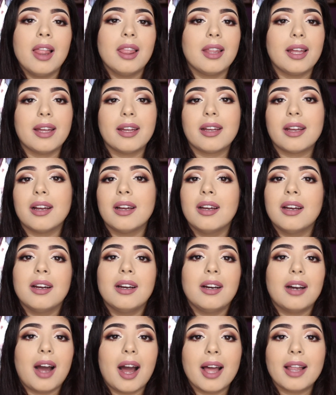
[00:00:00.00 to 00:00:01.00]
Like,
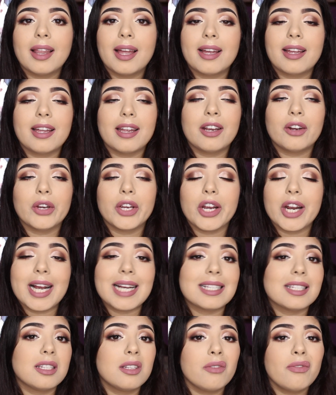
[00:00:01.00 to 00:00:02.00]
I like hearing your
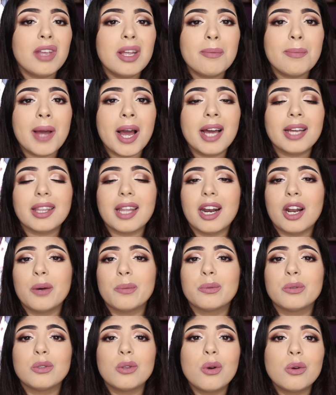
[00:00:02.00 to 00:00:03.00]
guys' feedback. That
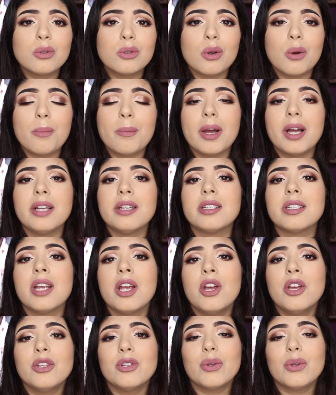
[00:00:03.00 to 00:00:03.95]
helps so, so much.